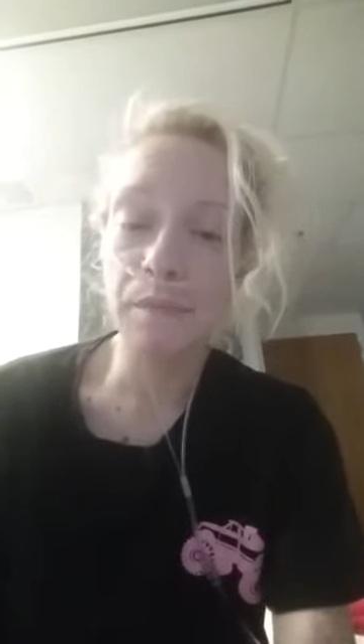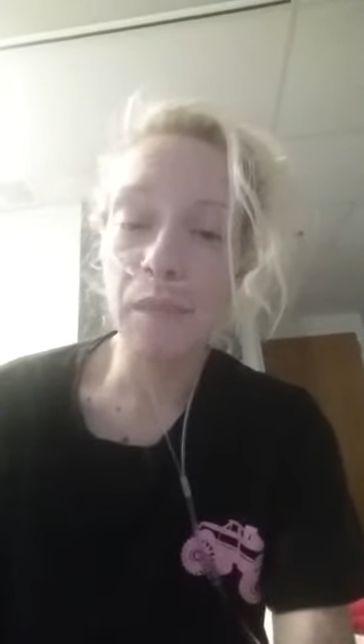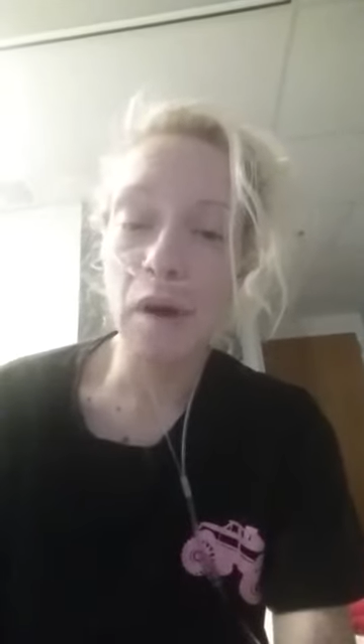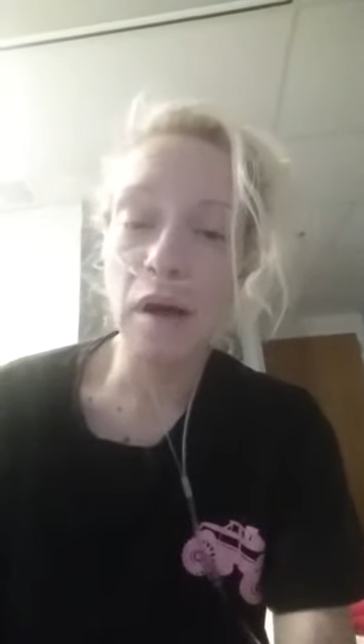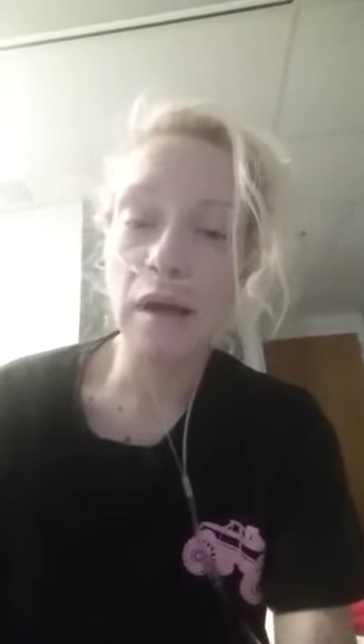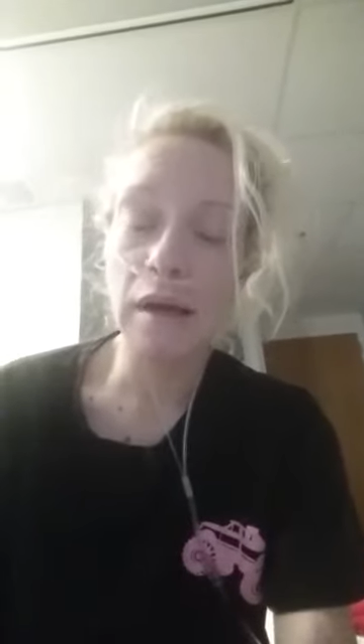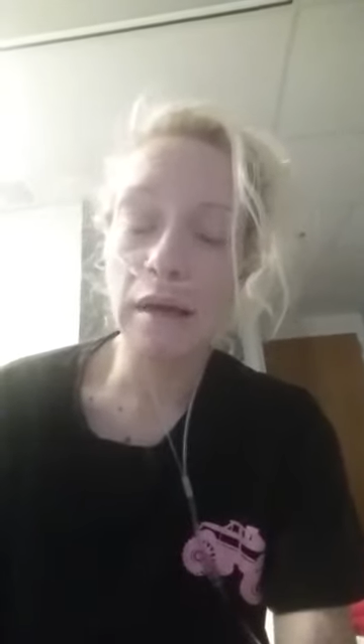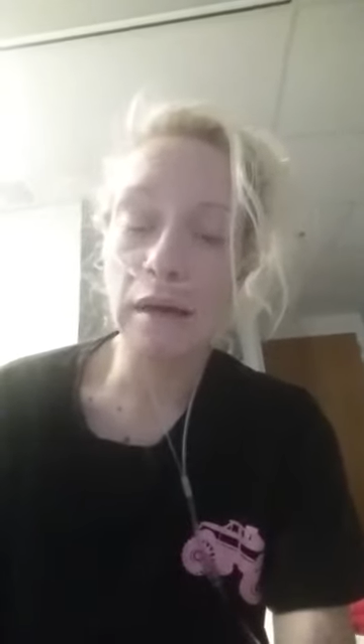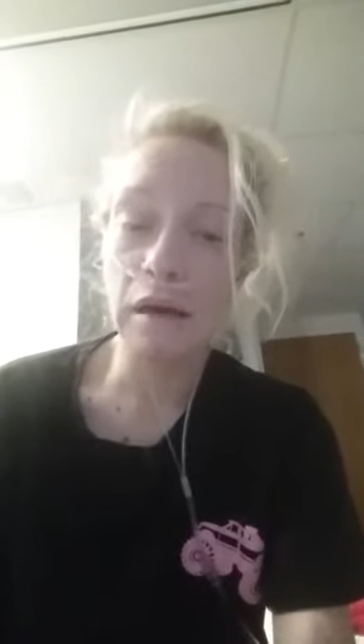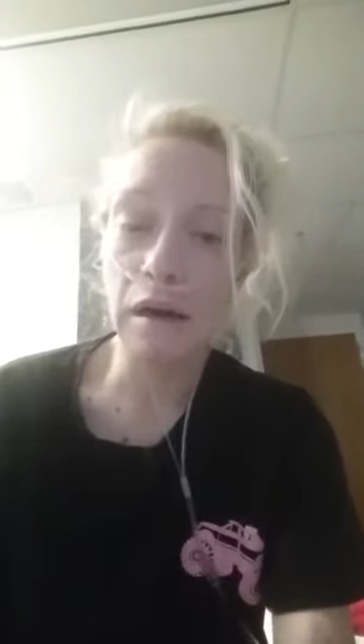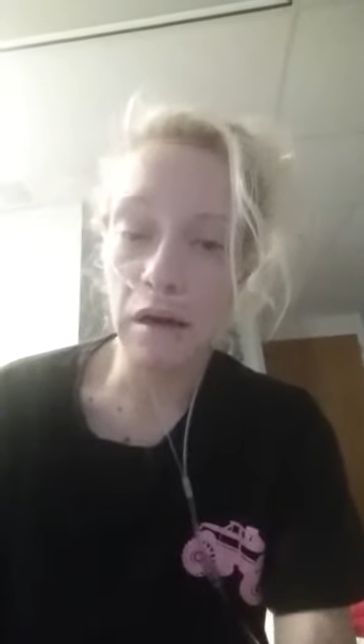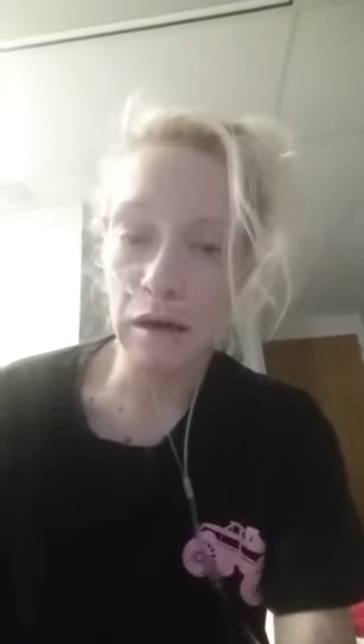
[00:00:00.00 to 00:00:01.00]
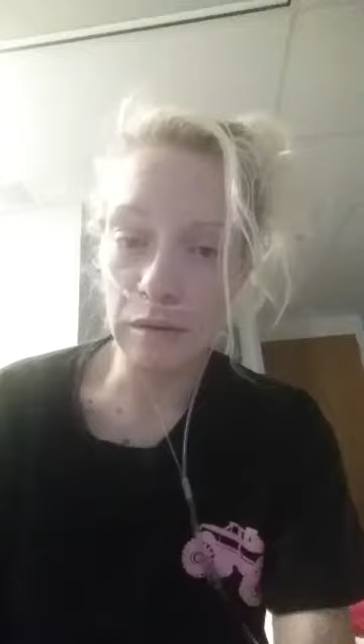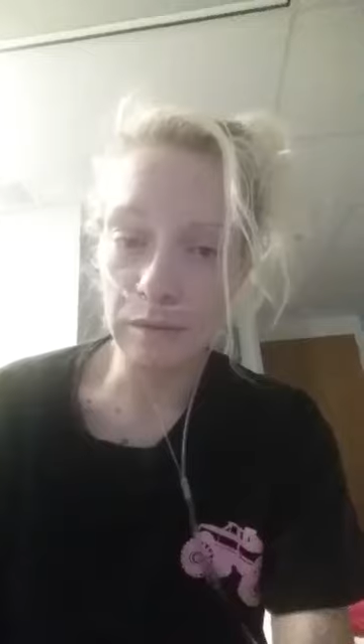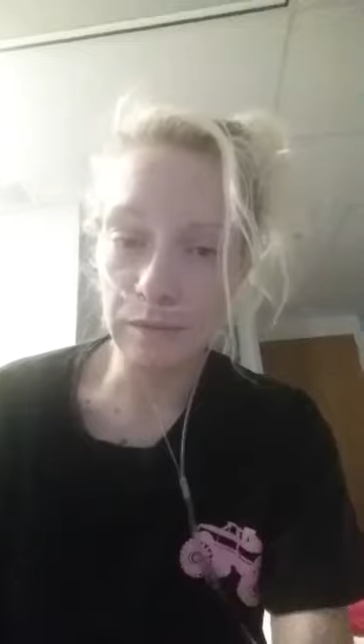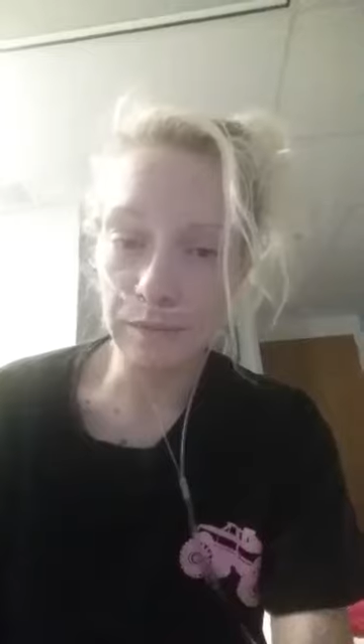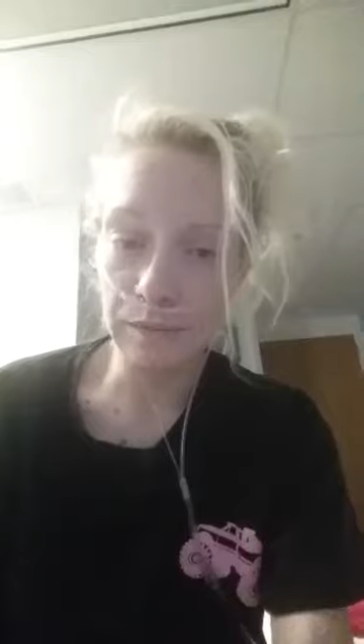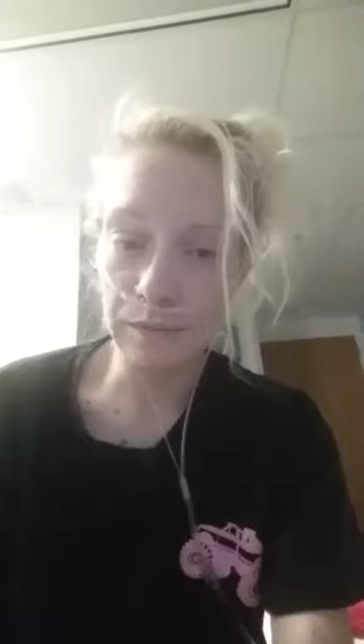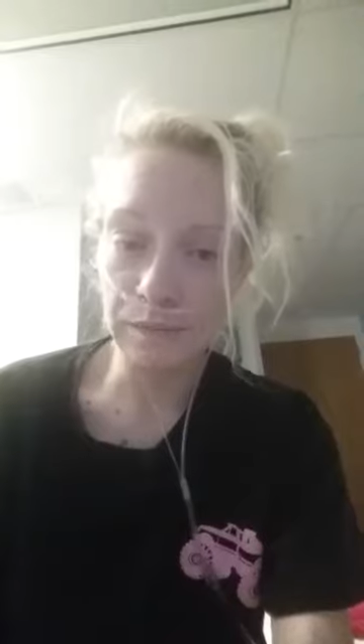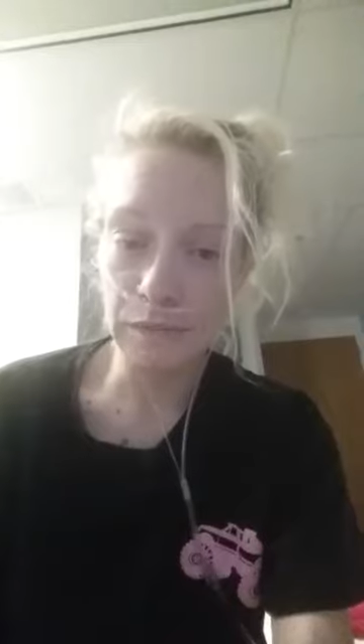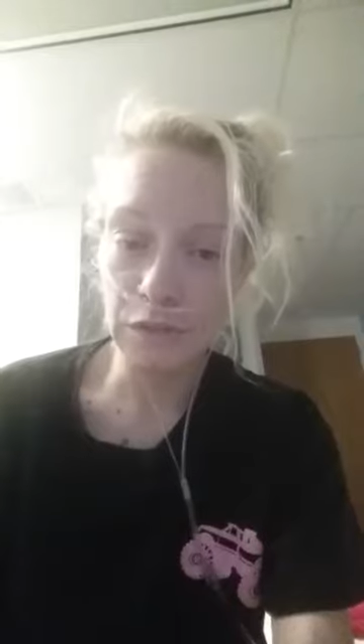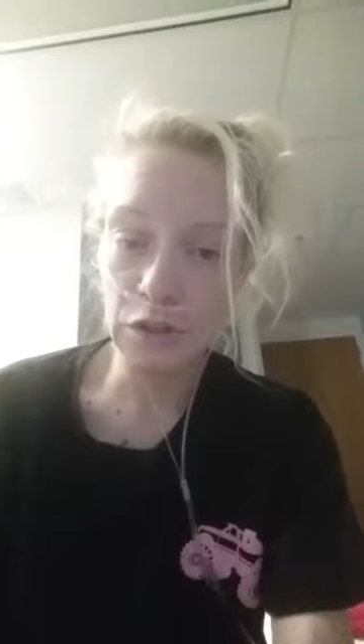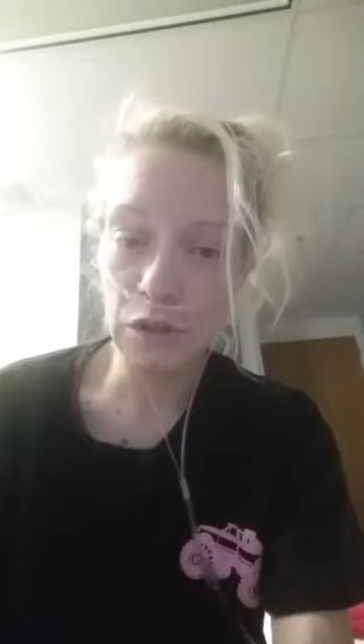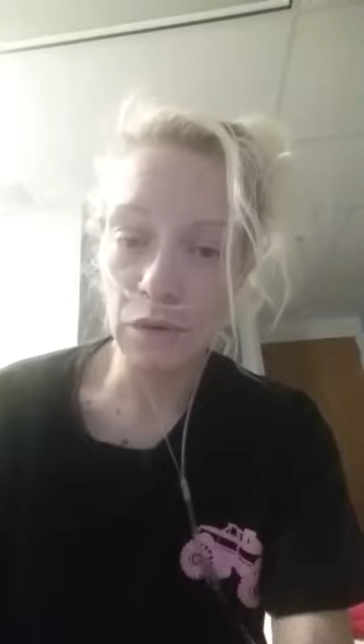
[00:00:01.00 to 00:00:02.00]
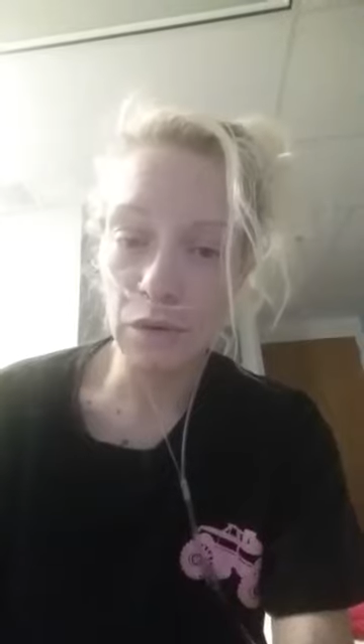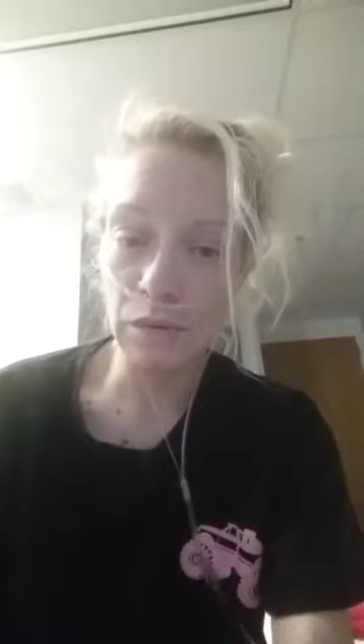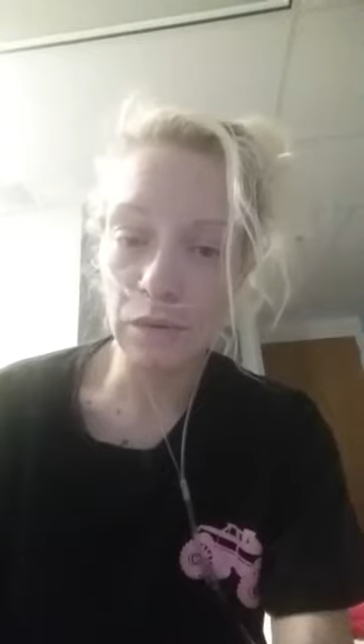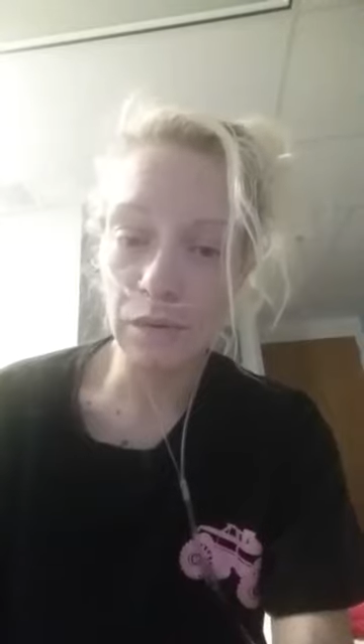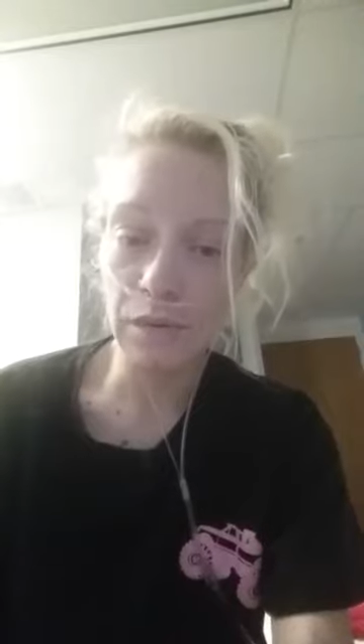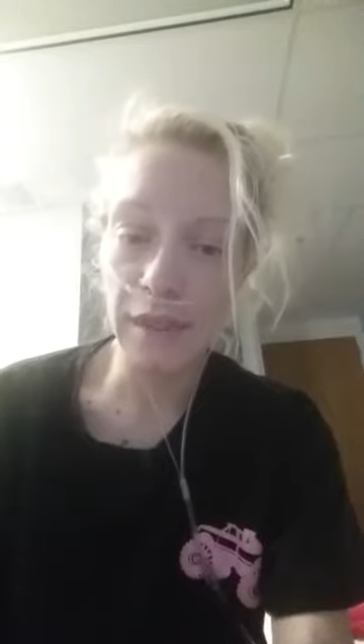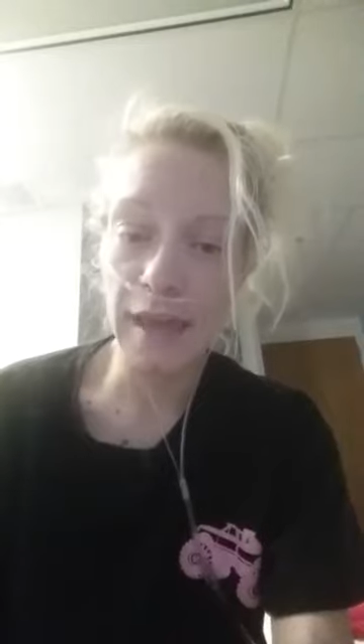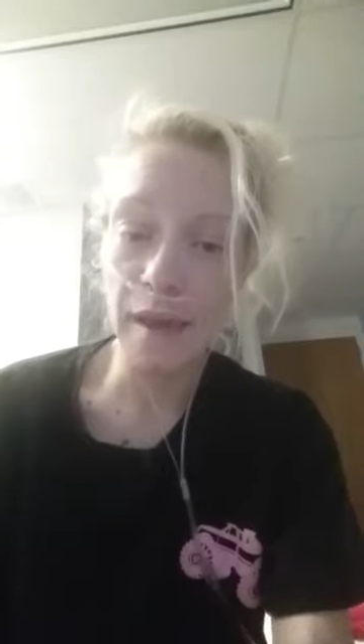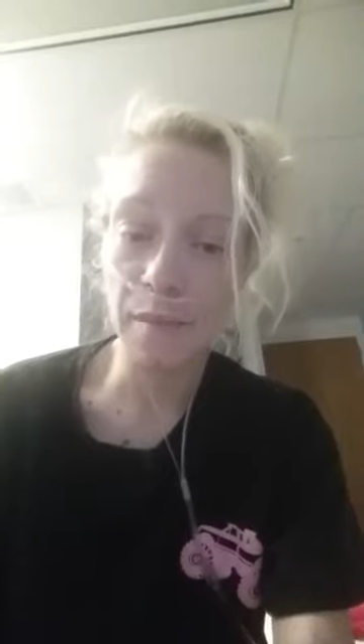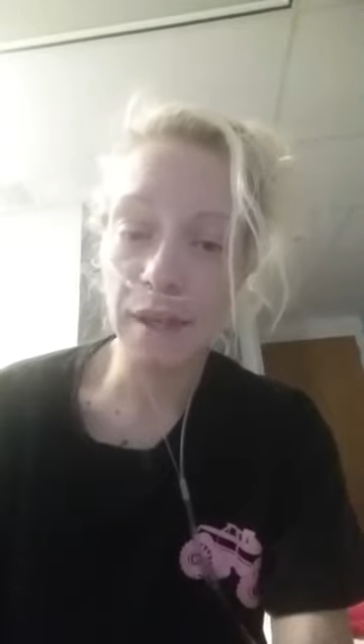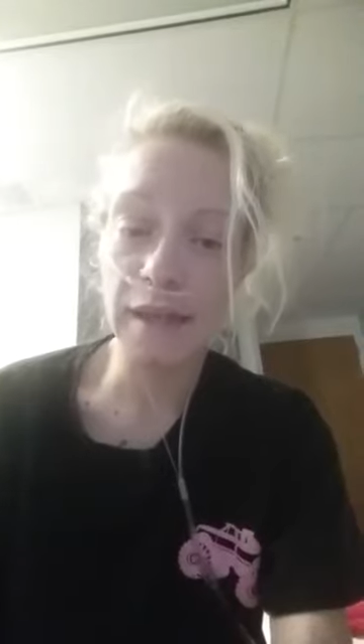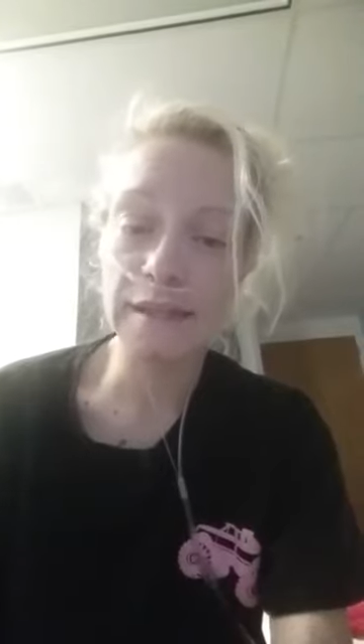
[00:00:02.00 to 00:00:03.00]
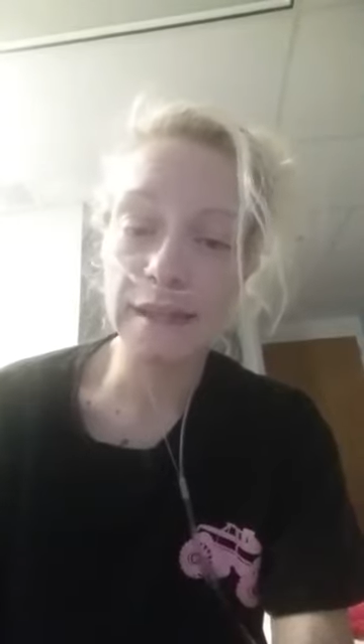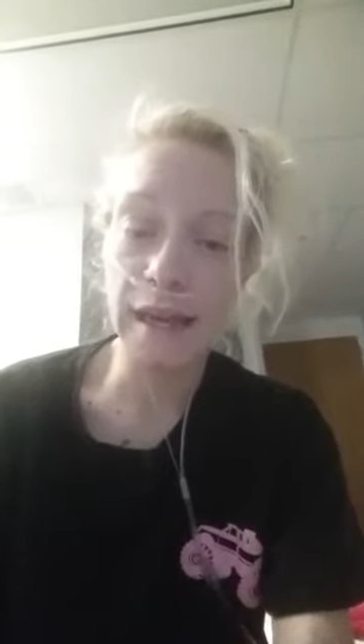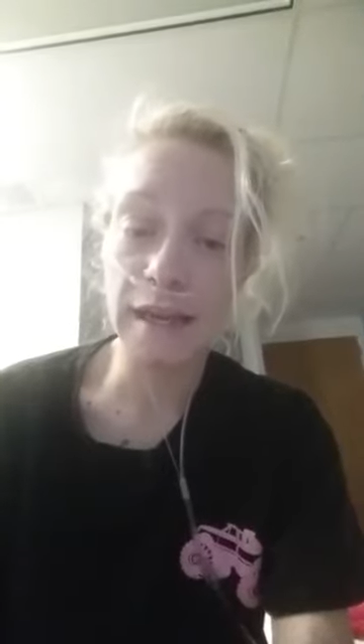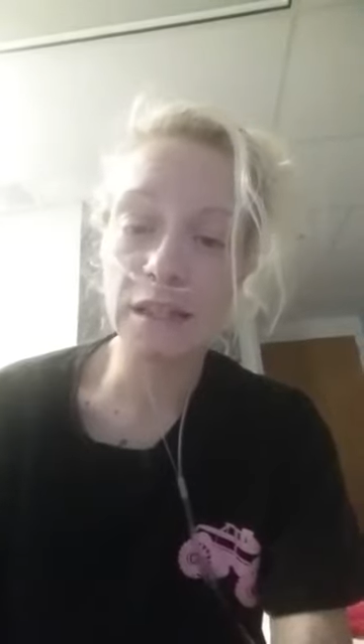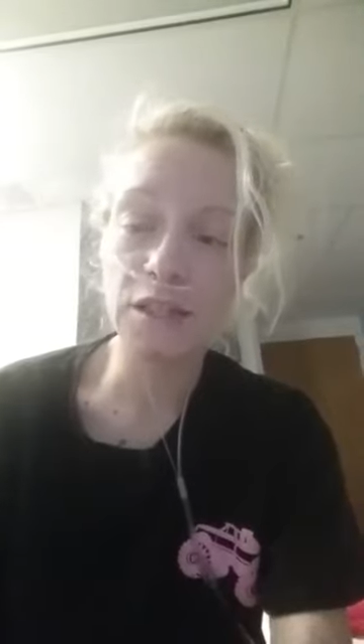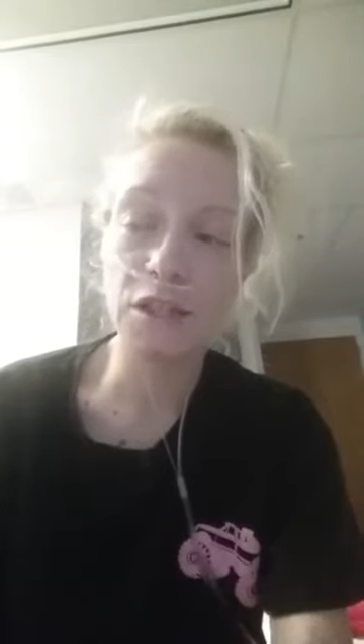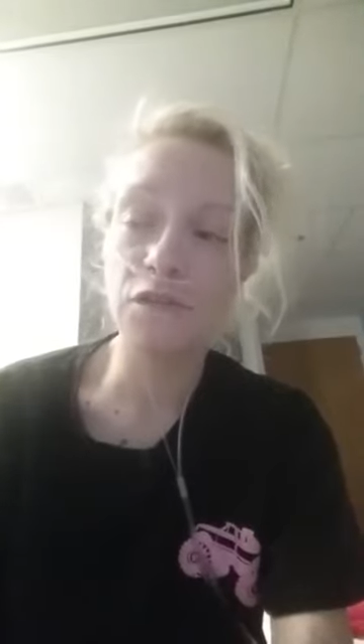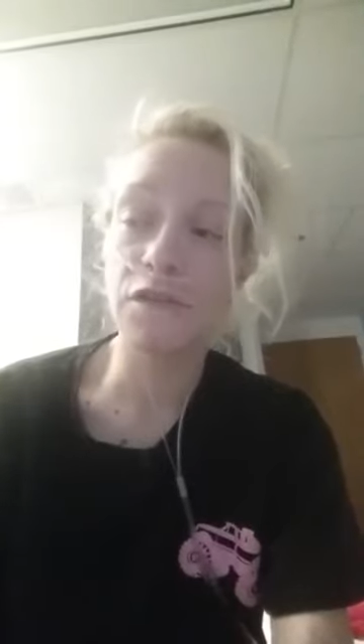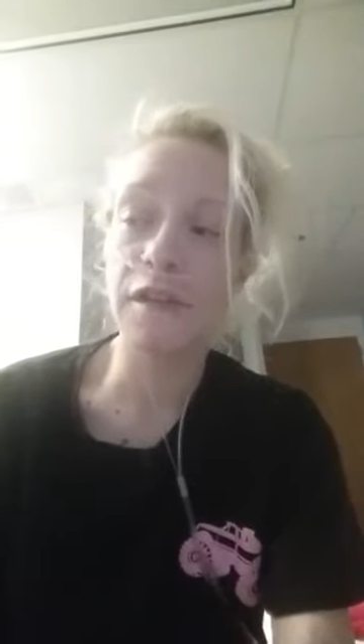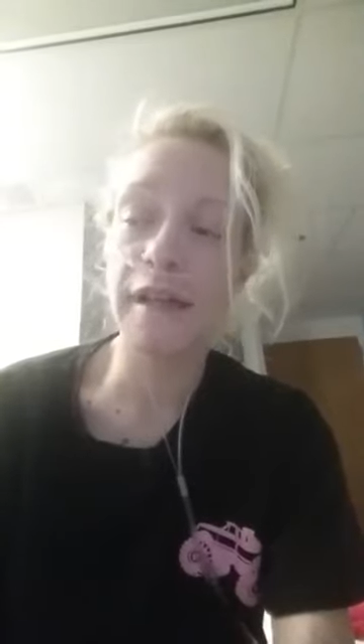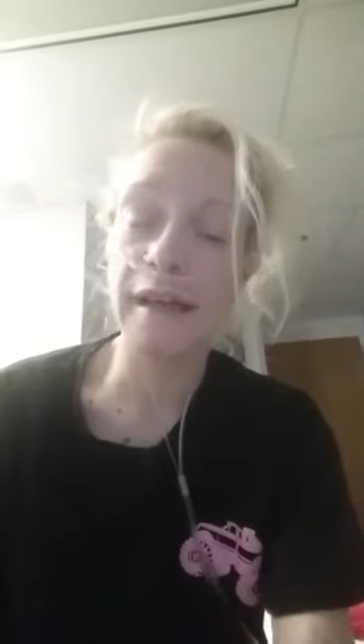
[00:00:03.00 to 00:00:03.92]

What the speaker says: But so the game plan today is just for the